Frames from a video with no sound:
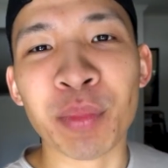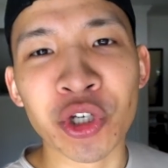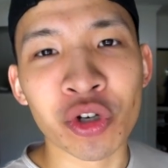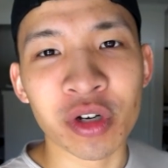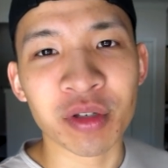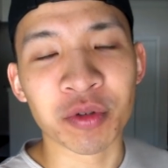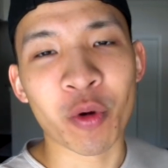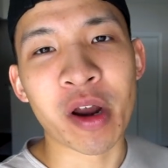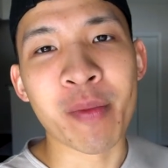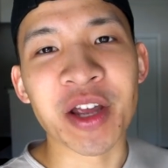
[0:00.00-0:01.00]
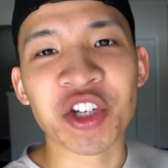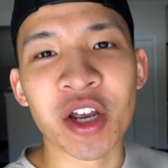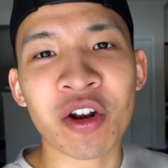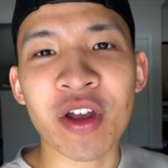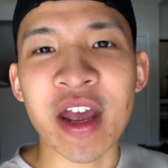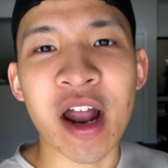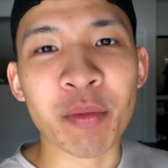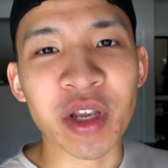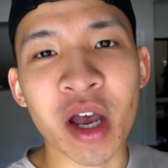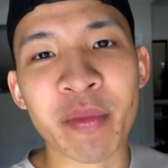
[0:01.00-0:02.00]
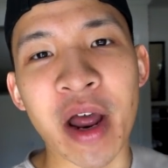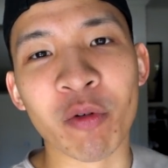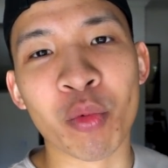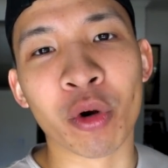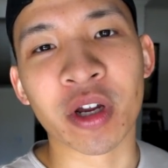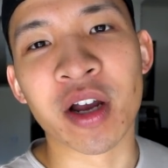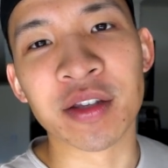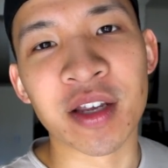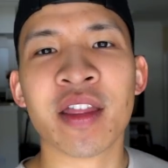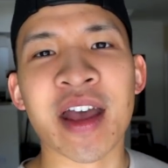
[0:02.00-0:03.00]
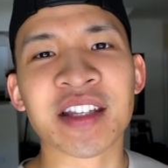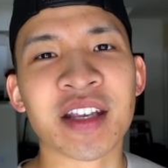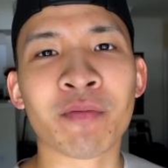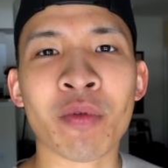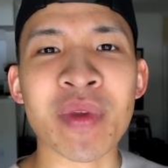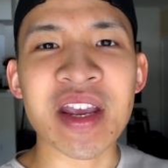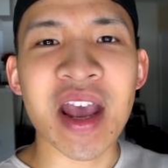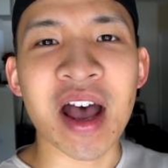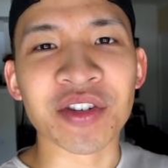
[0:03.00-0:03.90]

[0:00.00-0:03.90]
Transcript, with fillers: be sure to subscribe to my channel and I'll be coming out with more content. That's it for me.